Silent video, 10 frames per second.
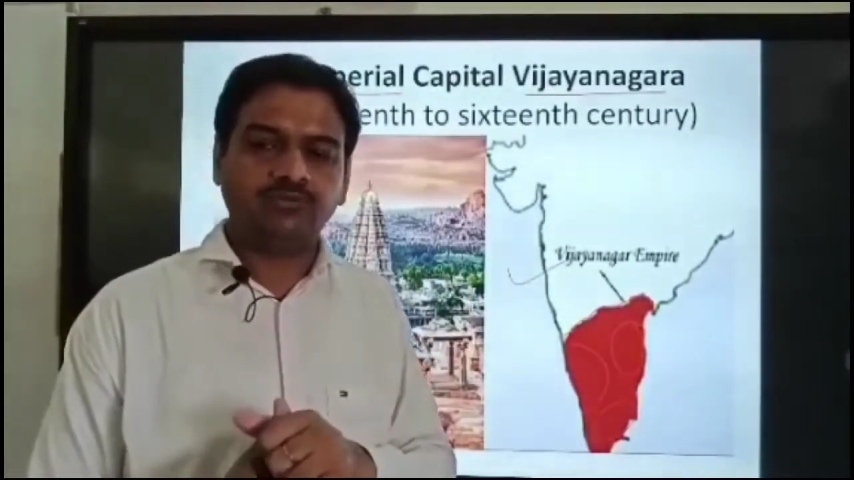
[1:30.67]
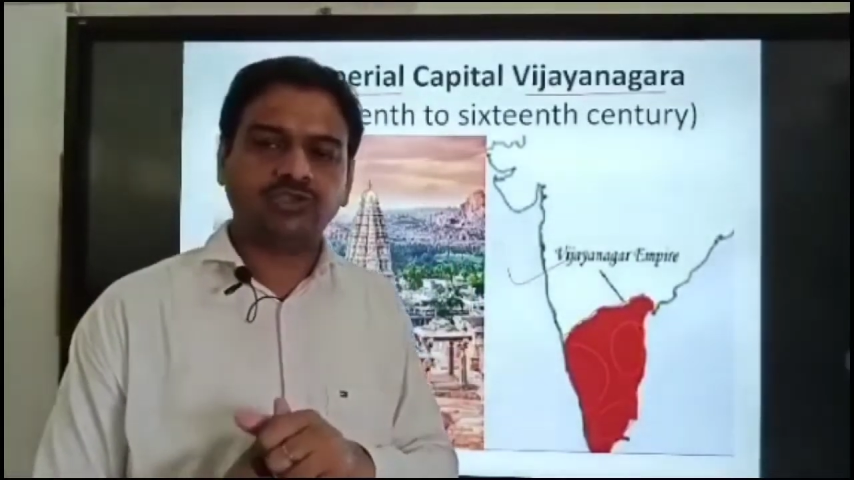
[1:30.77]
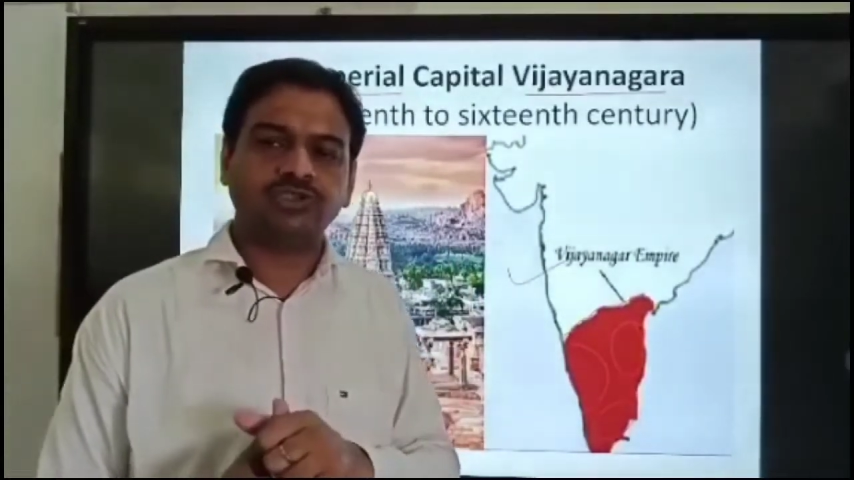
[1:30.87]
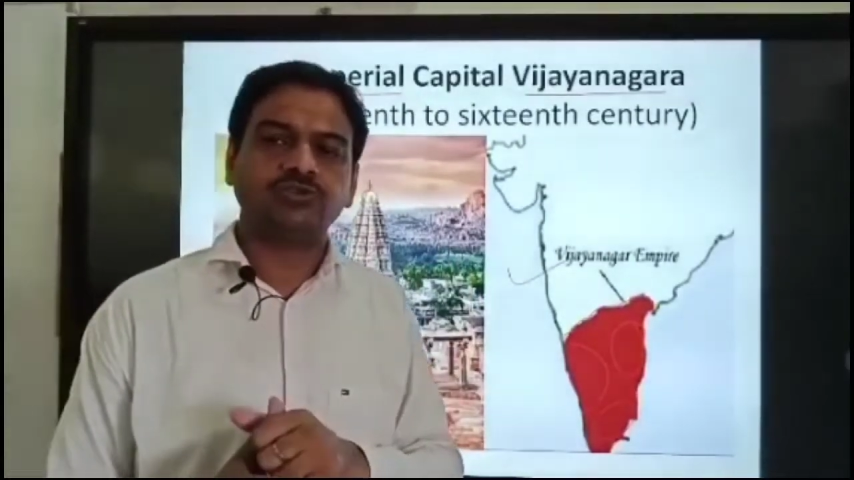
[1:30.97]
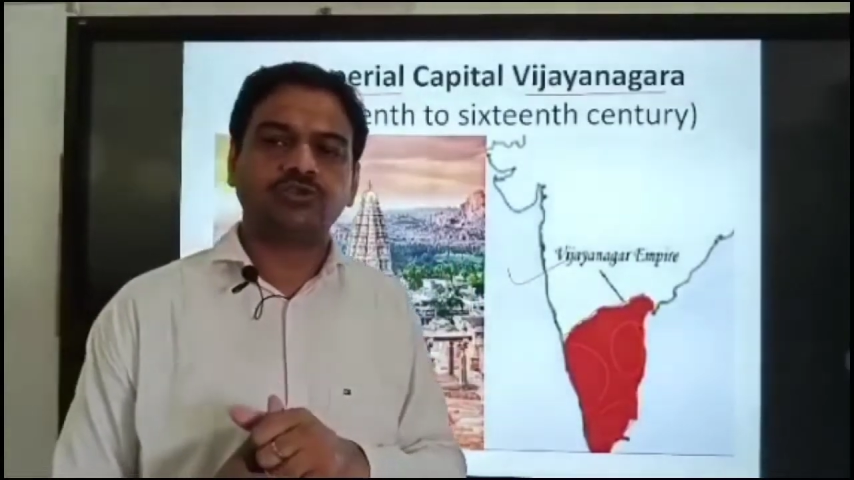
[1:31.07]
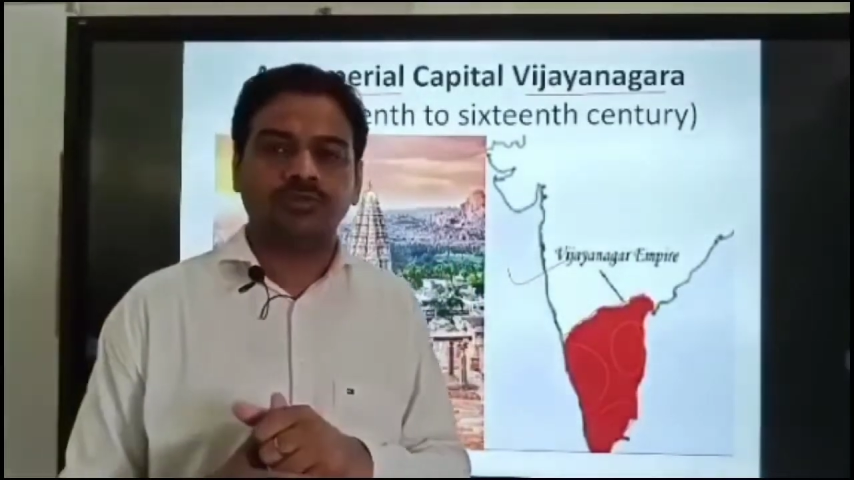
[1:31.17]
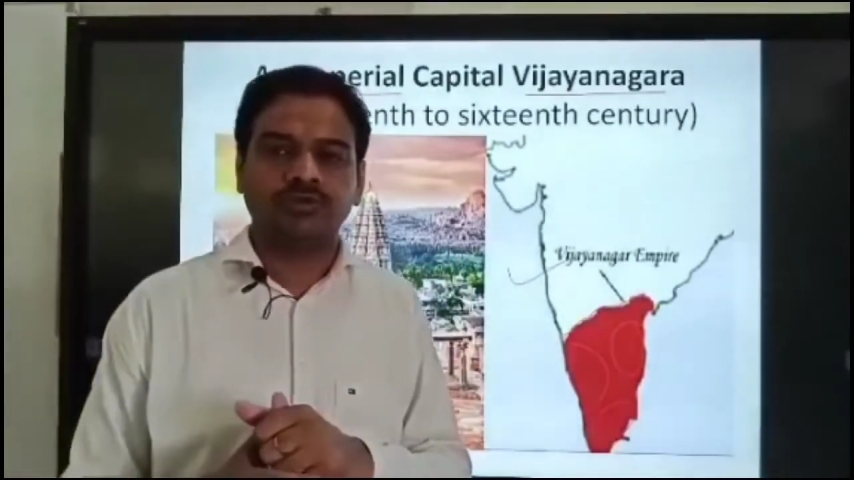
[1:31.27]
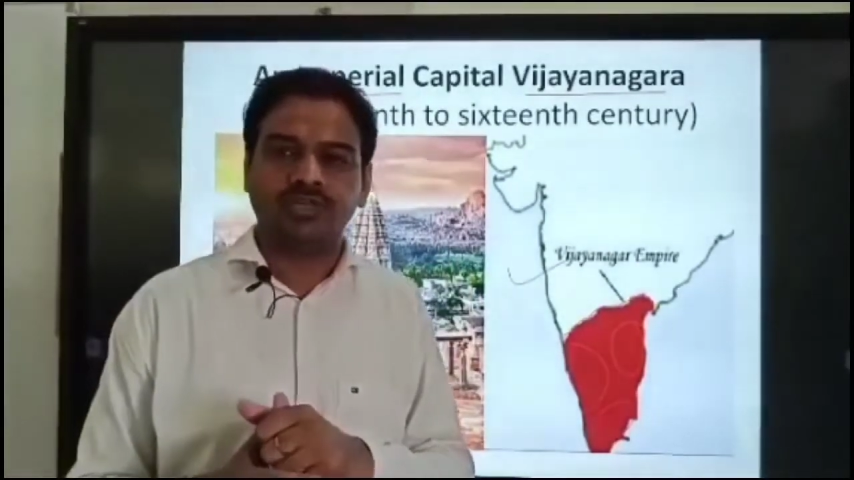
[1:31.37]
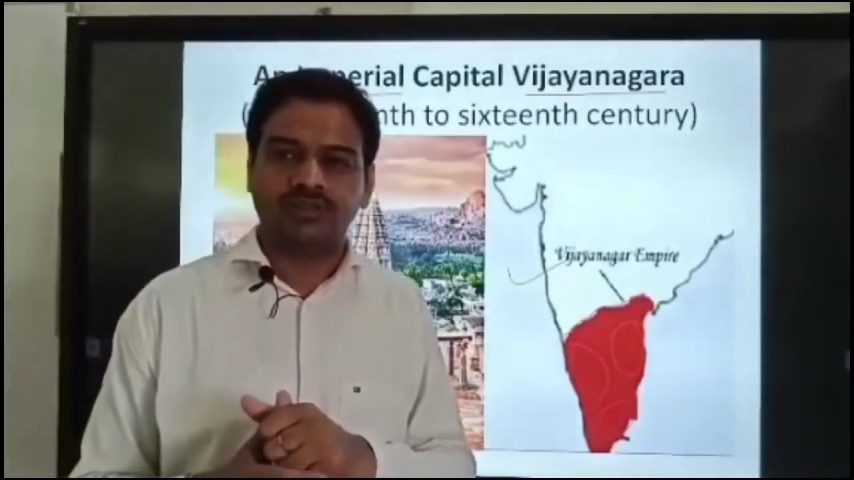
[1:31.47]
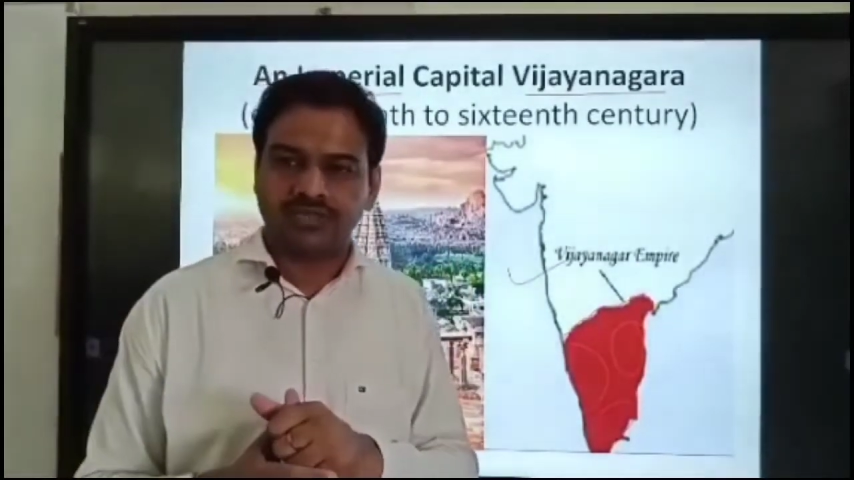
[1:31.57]
which used to be
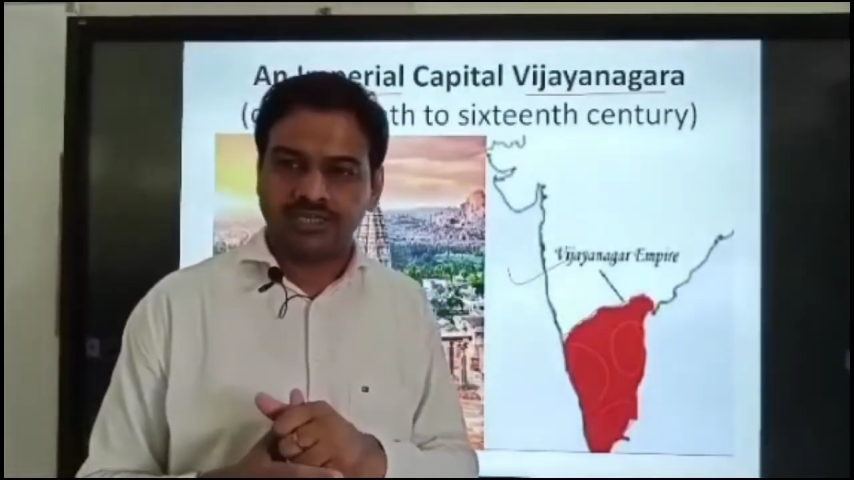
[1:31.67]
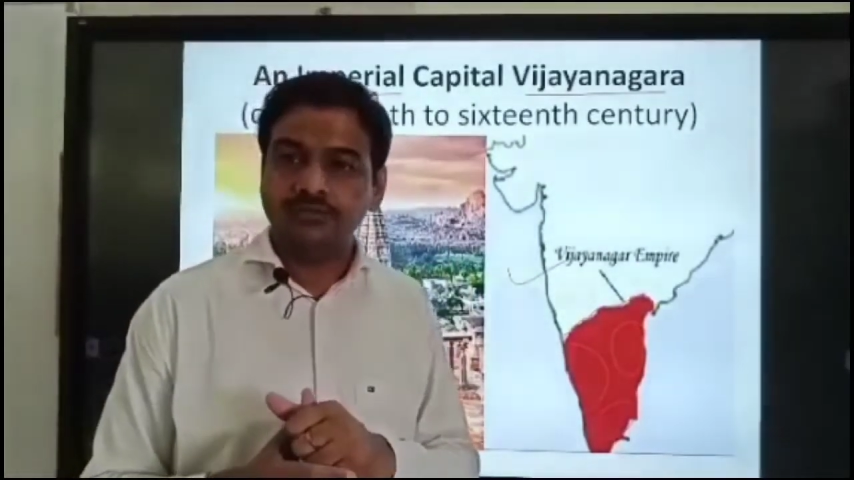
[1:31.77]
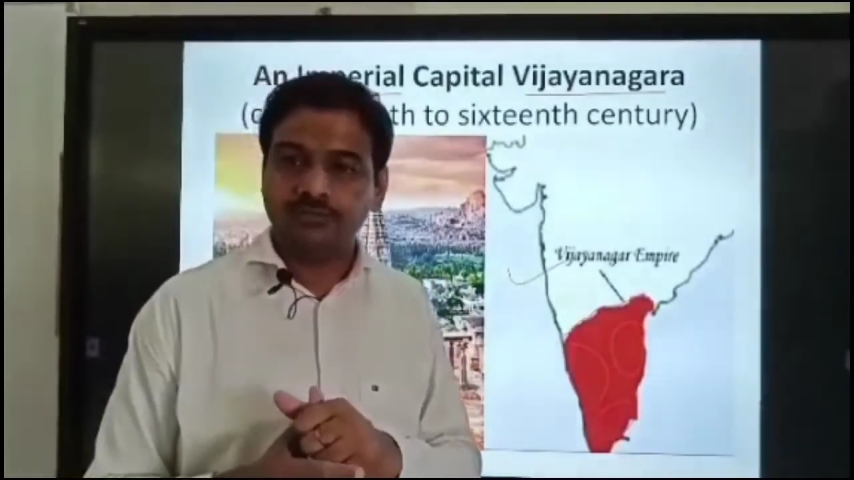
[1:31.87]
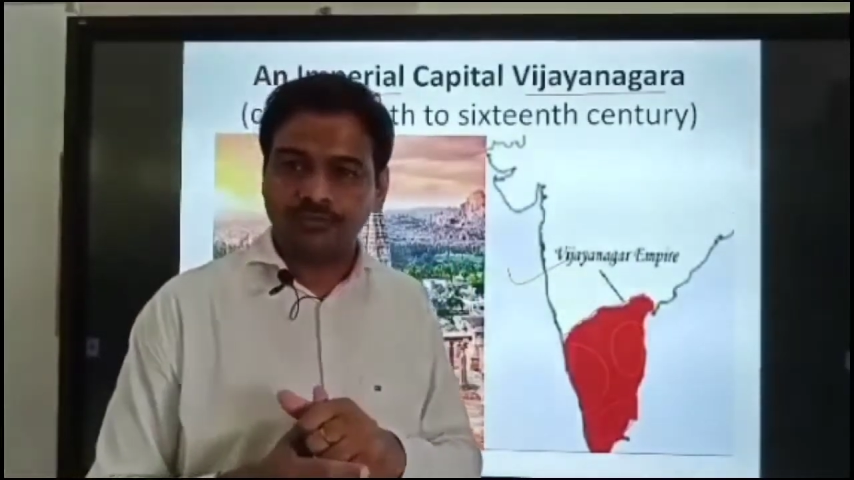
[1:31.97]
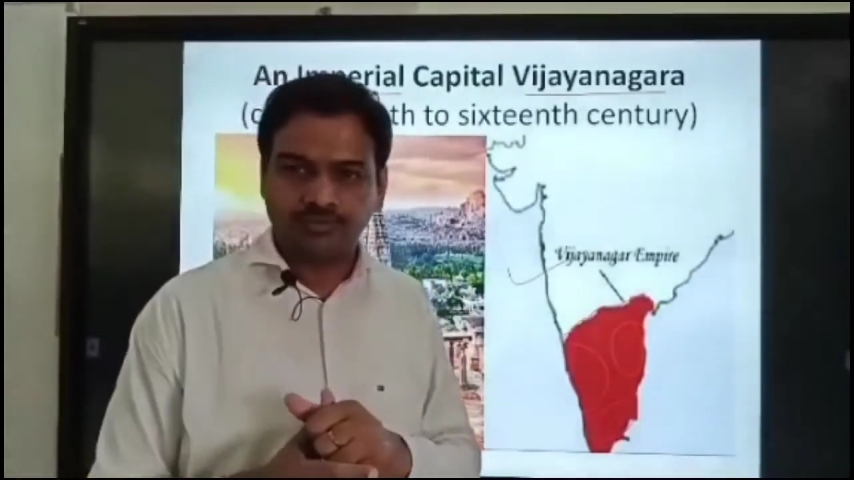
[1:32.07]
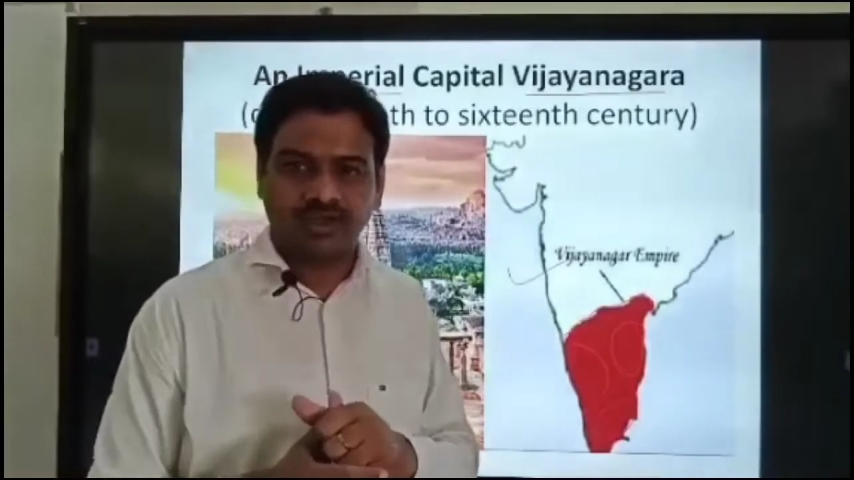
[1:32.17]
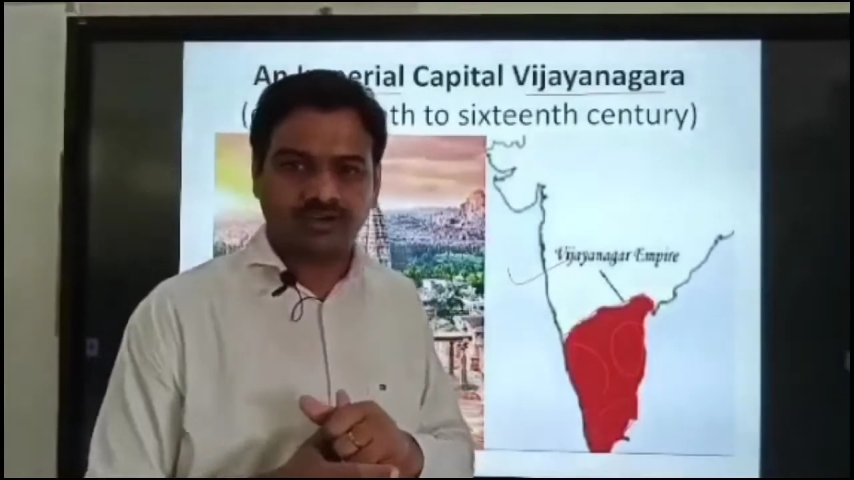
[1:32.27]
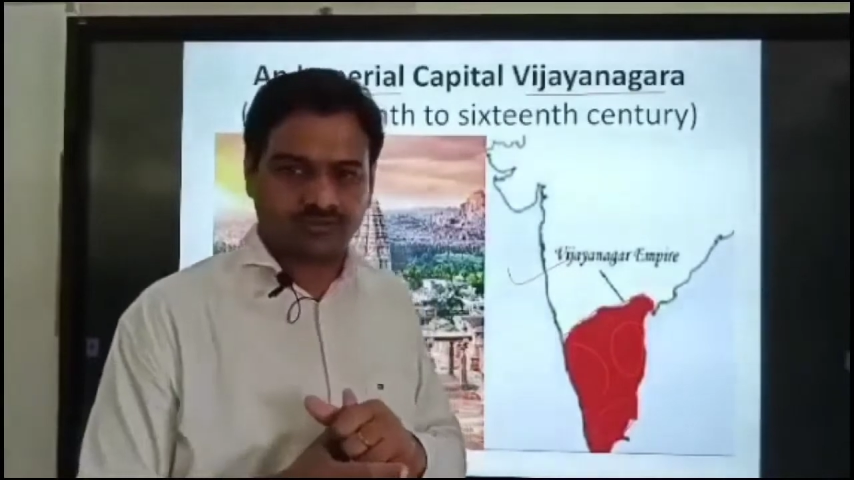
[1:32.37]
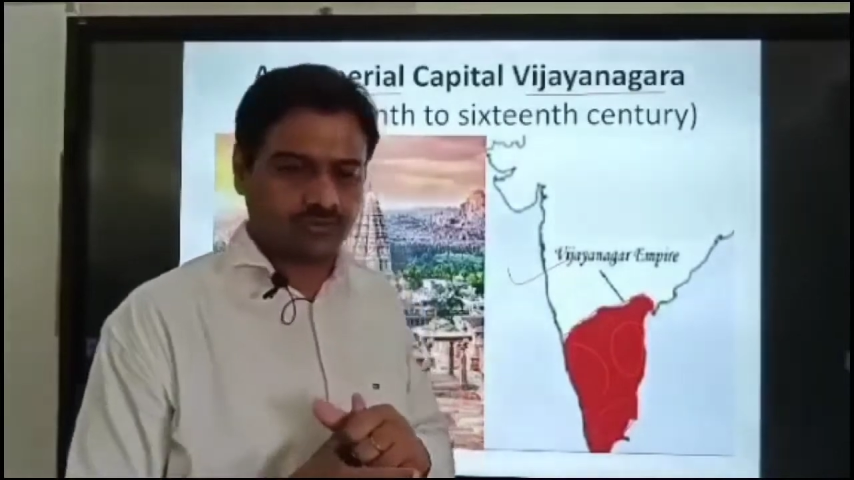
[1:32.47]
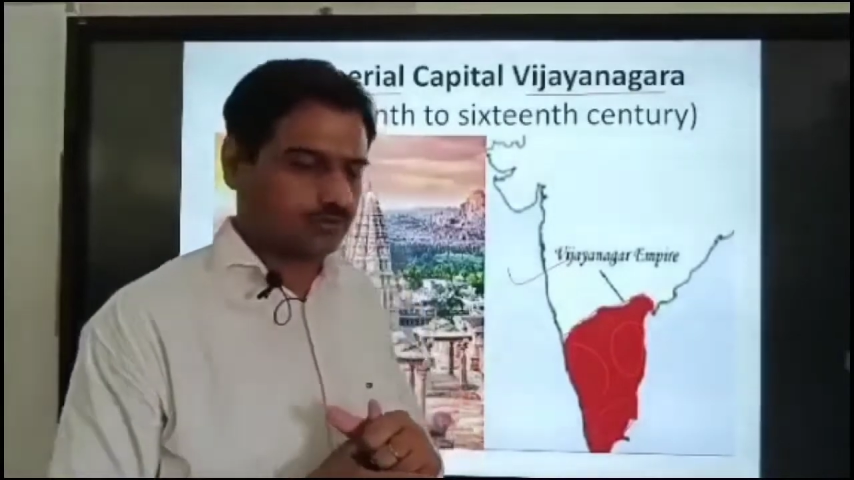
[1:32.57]
very, very
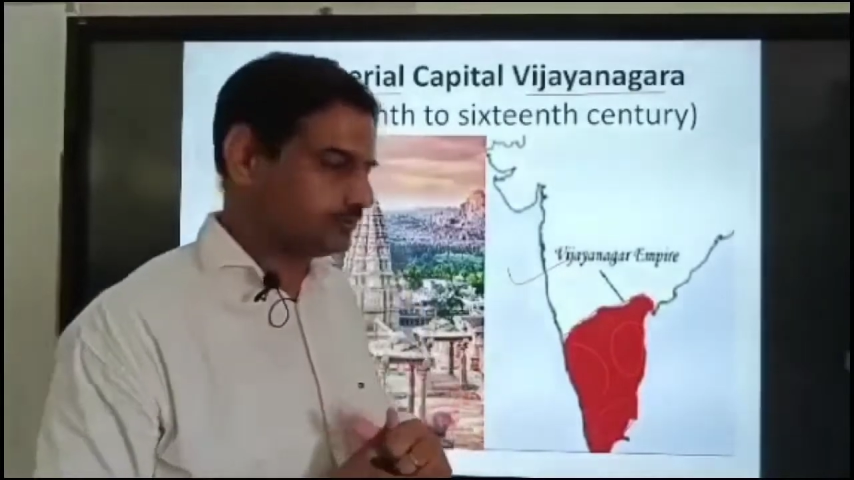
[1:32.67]
powerful.